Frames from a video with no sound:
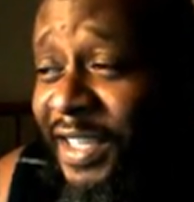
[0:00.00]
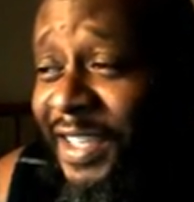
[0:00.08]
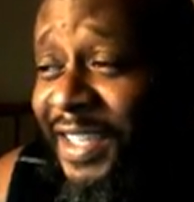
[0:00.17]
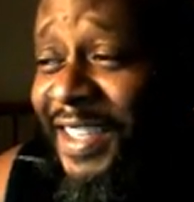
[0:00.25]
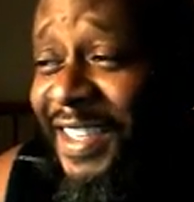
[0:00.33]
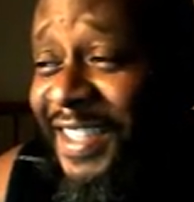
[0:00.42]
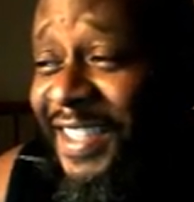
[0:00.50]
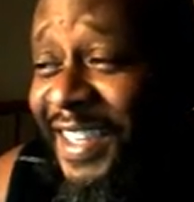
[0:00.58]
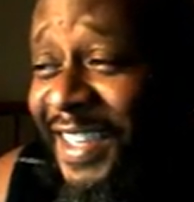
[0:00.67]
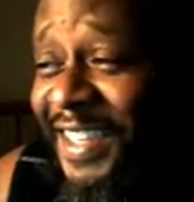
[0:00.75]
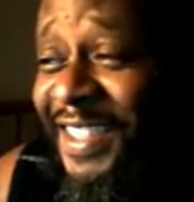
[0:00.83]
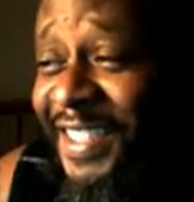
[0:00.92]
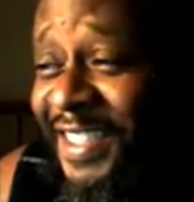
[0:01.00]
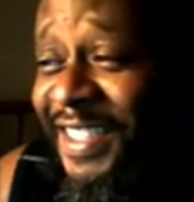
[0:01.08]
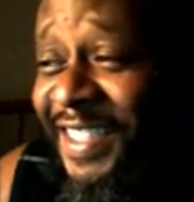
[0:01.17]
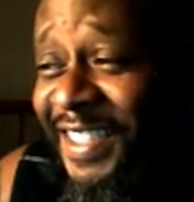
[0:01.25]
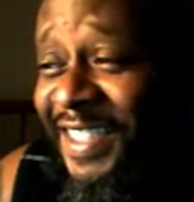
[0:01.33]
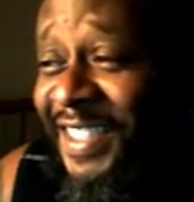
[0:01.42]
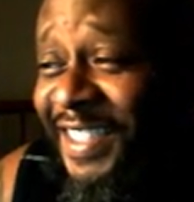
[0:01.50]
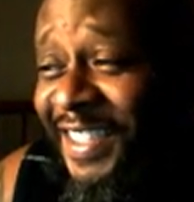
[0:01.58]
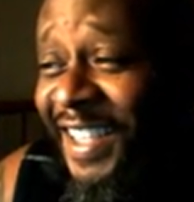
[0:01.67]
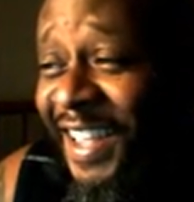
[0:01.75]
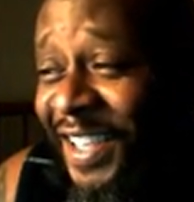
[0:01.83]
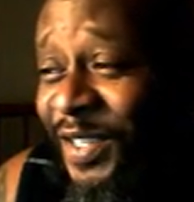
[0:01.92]
she's not answering this
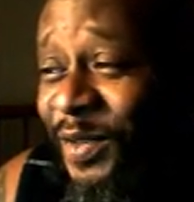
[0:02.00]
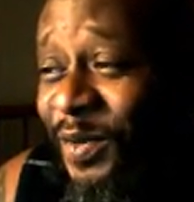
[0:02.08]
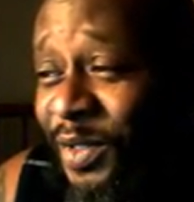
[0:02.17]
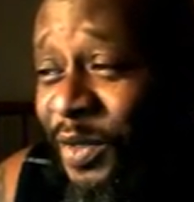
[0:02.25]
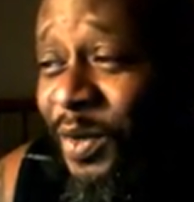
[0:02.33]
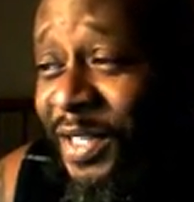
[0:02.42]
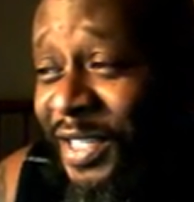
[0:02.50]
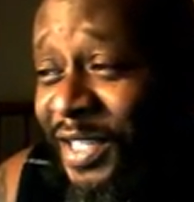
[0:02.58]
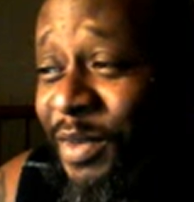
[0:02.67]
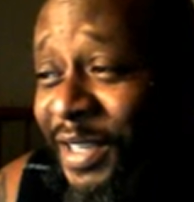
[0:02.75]
question. She's being slick.